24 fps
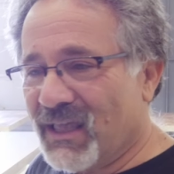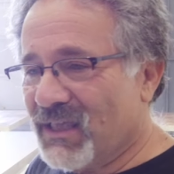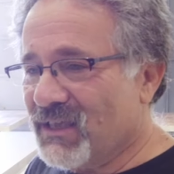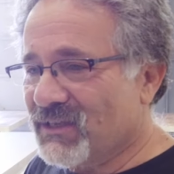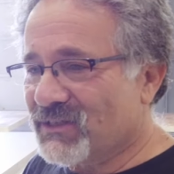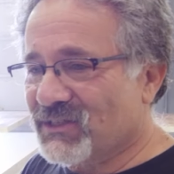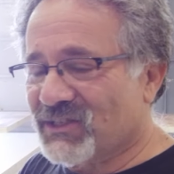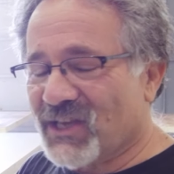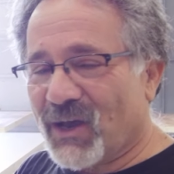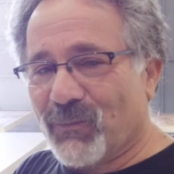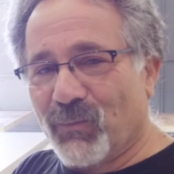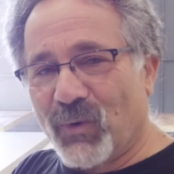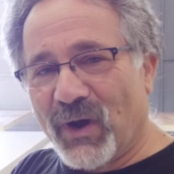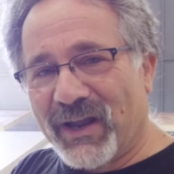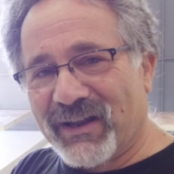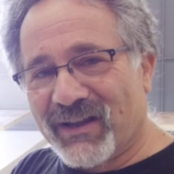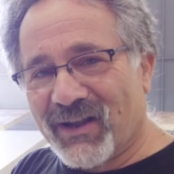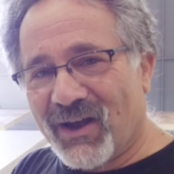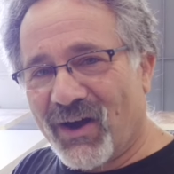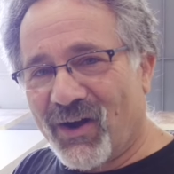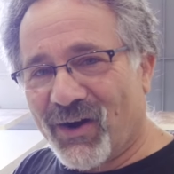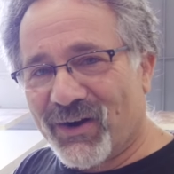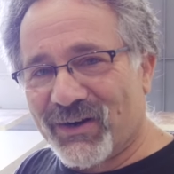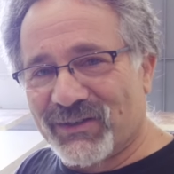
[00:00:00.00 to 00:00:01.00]
subway
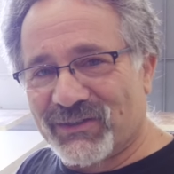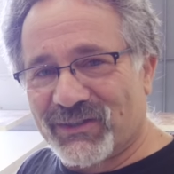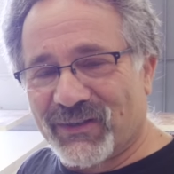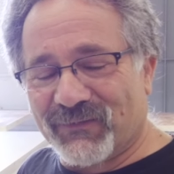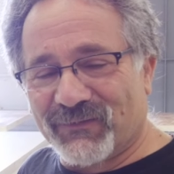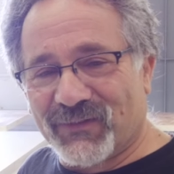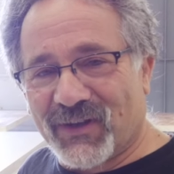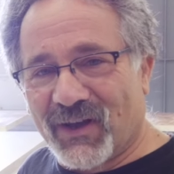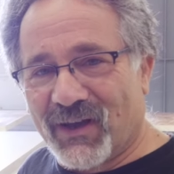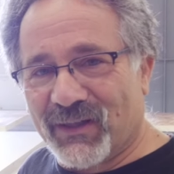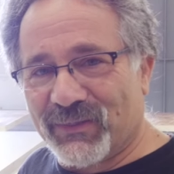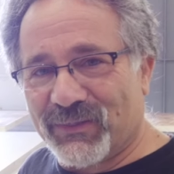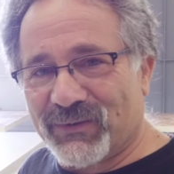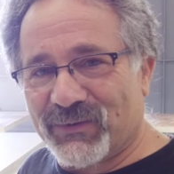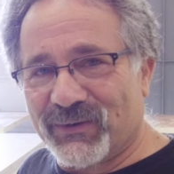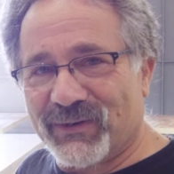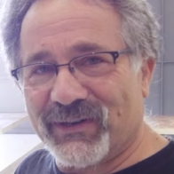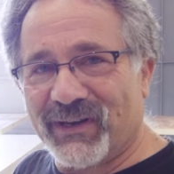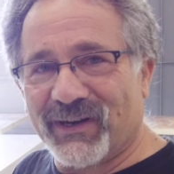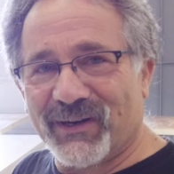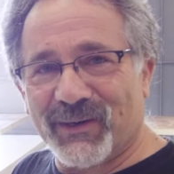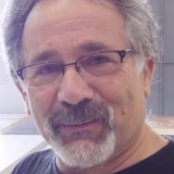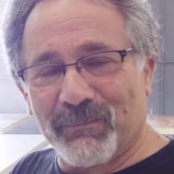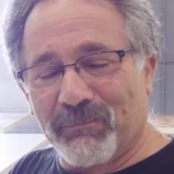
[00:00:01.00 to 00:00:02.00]
cars have gone through
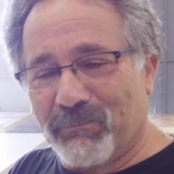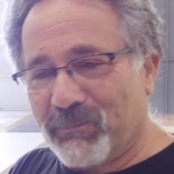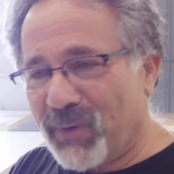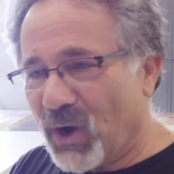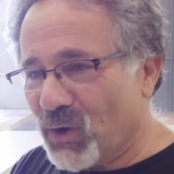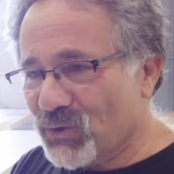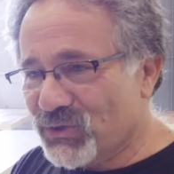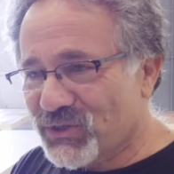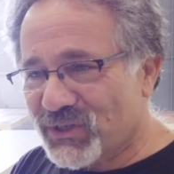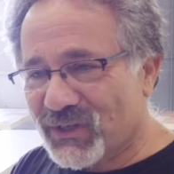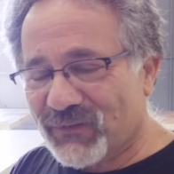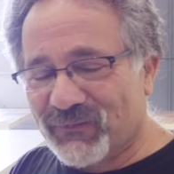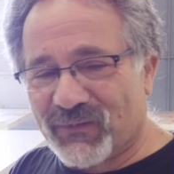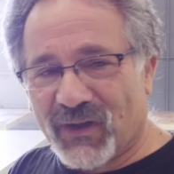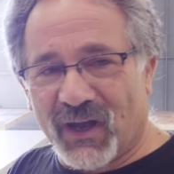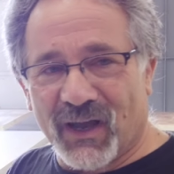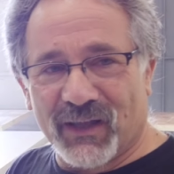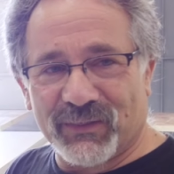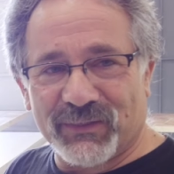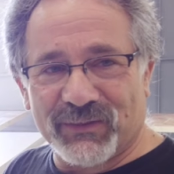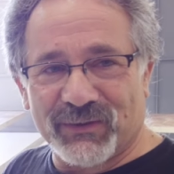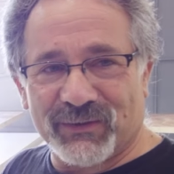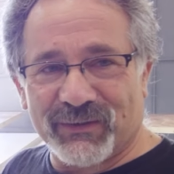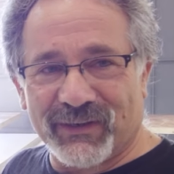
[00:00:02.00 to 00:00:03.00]
here, boats have
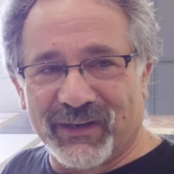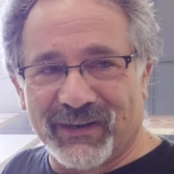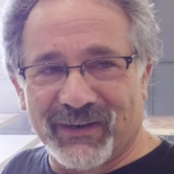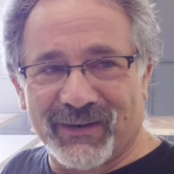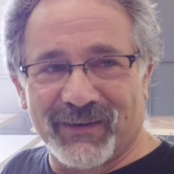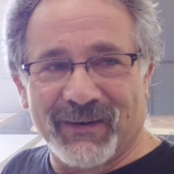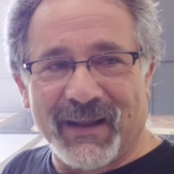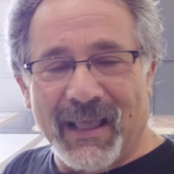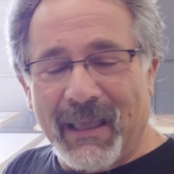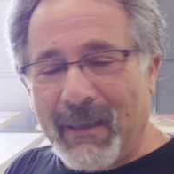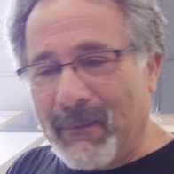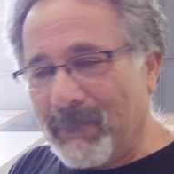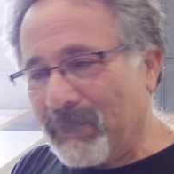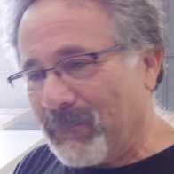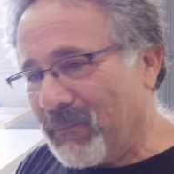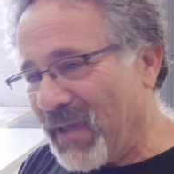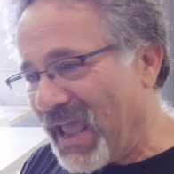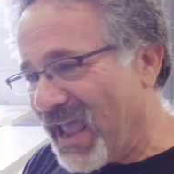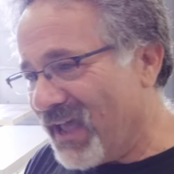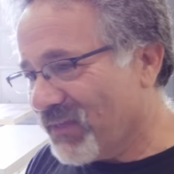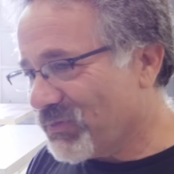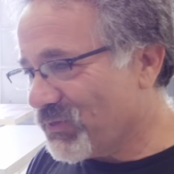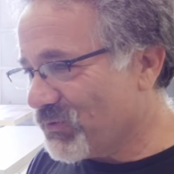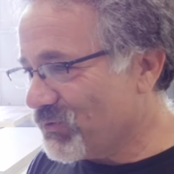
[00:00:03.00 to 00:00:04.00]
gone through here,
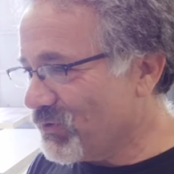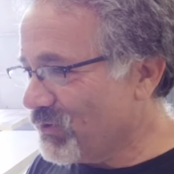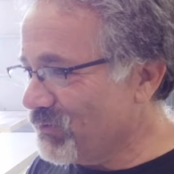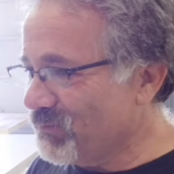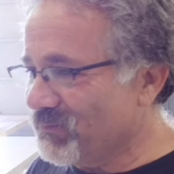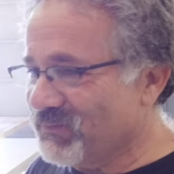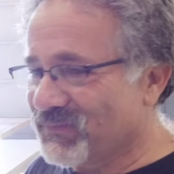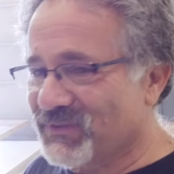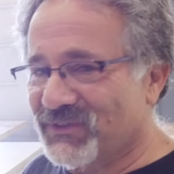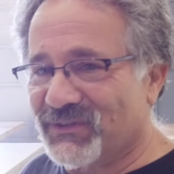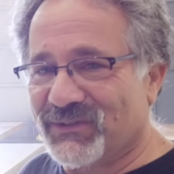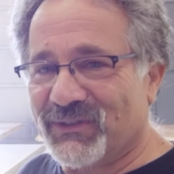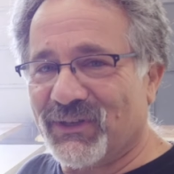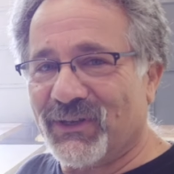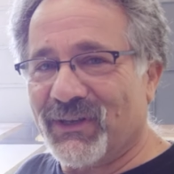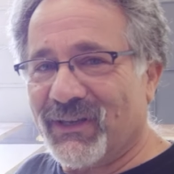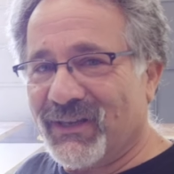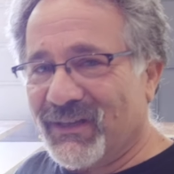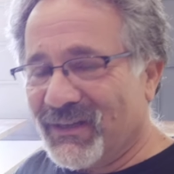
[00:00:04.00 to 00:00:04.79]
bathrooms,